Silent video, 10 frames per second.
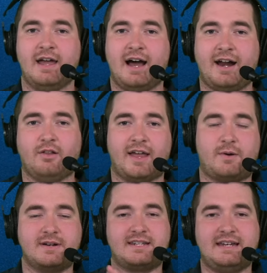I don't like
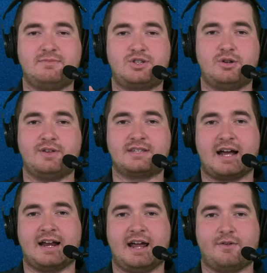when teams do this
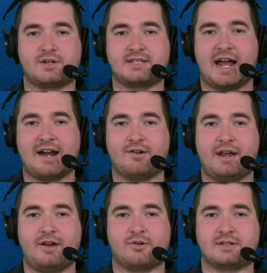on either
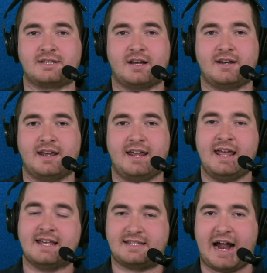Saturday or Sunday.
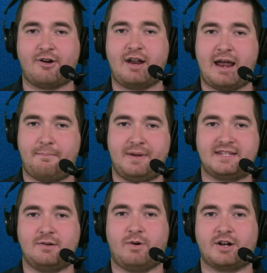Saturday, I'm
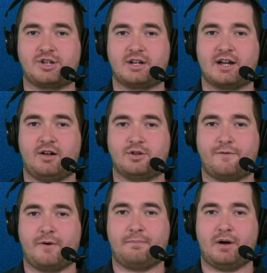busy watching college
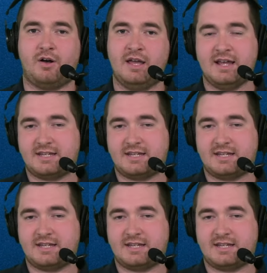football.